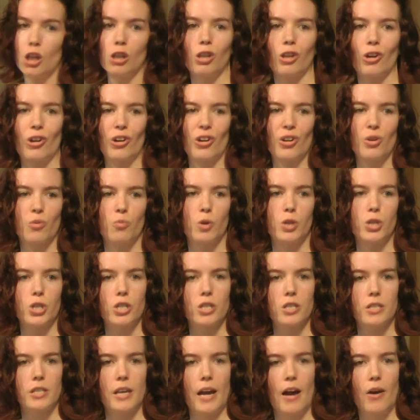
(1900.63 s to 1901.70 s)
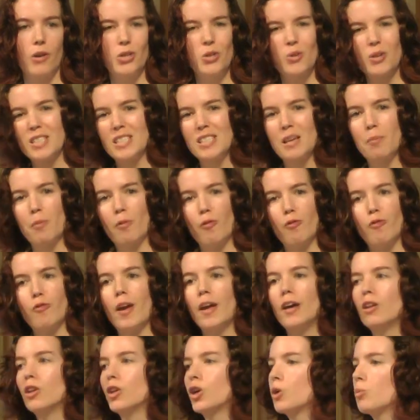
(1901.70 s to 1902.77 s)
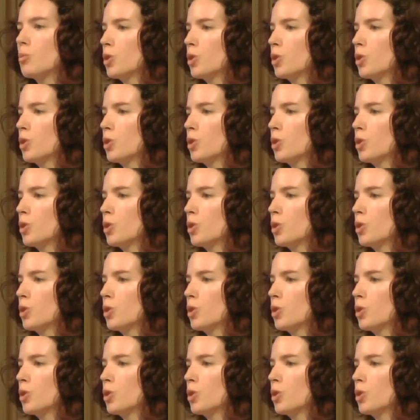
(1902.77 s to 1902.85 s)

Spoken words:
learn, which is how to accept failure